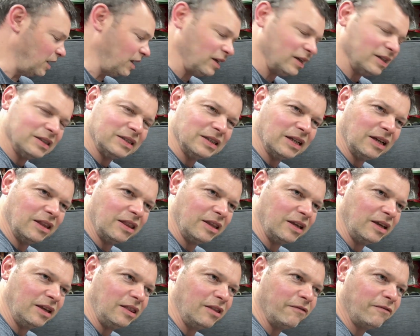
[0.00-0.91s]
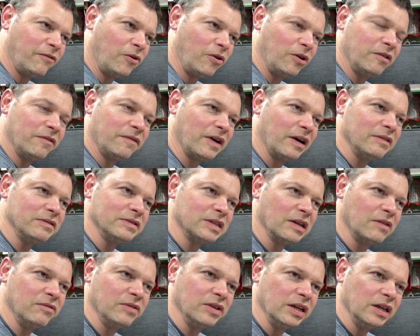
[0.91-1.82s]
Like I say, the
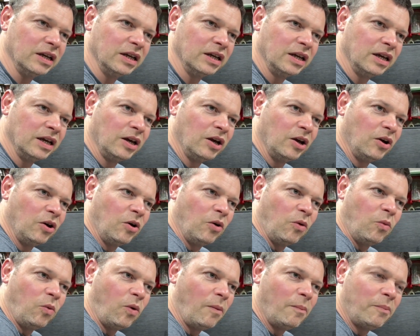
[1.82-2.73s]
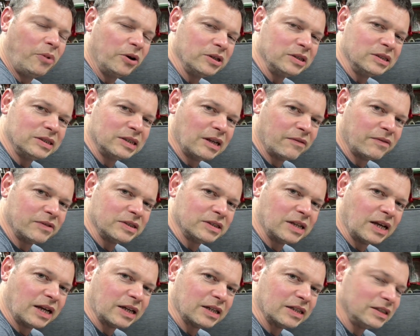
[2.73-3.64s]
4570 1.7
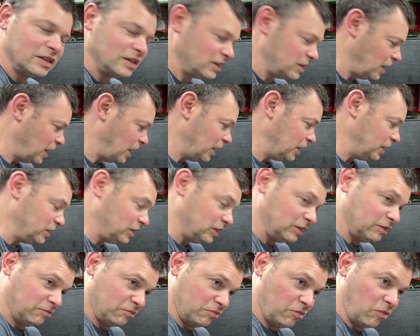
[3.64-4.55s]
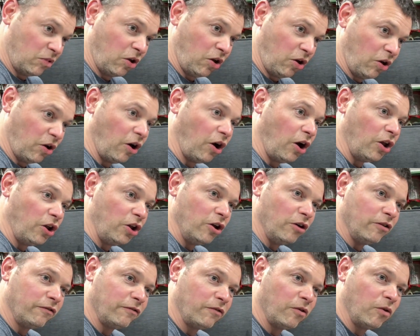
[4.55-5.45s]
seconds is
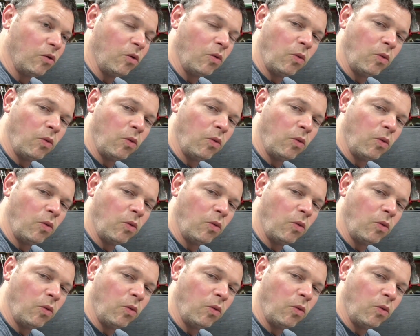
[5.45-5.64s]
enough.